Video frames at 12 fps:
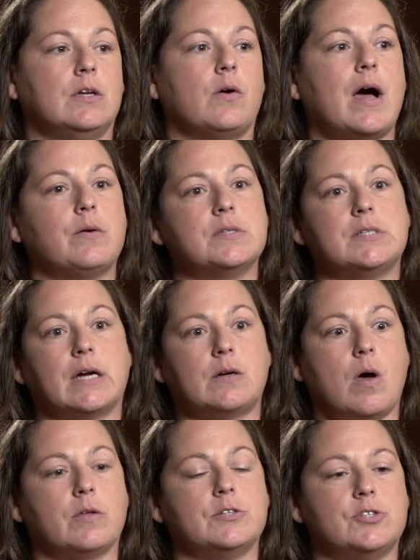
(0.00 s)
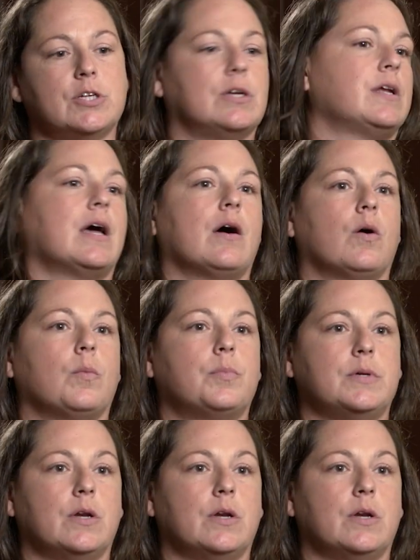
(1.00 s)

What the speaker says: how is technology going to help?